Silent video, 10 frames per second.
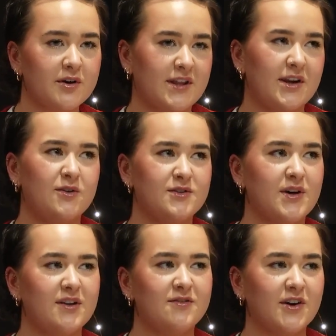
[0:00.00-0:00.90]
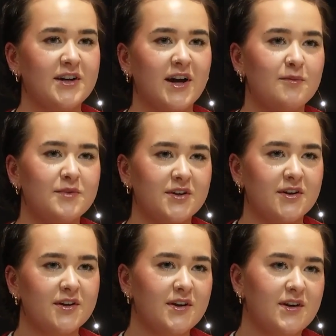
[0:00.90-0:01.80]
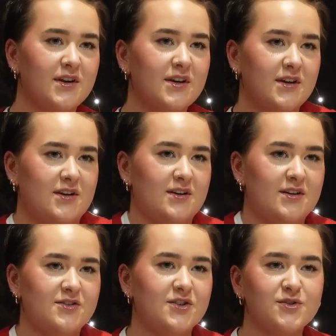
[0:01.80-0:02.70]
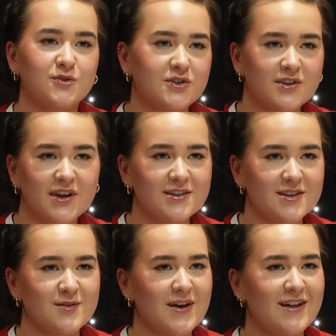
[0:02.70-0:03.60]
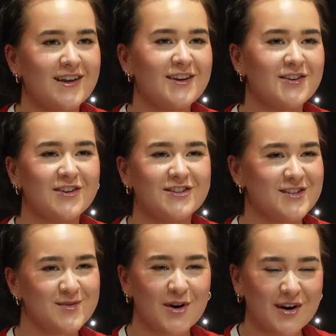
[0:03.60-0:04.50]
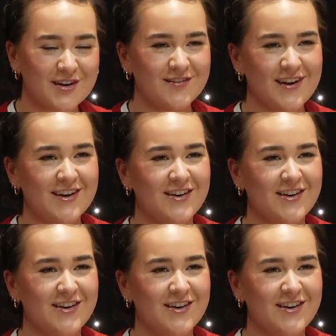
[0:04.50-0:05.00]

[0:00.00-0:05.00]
And then I also had free time to do social things as well. Like, you're not just working flat out.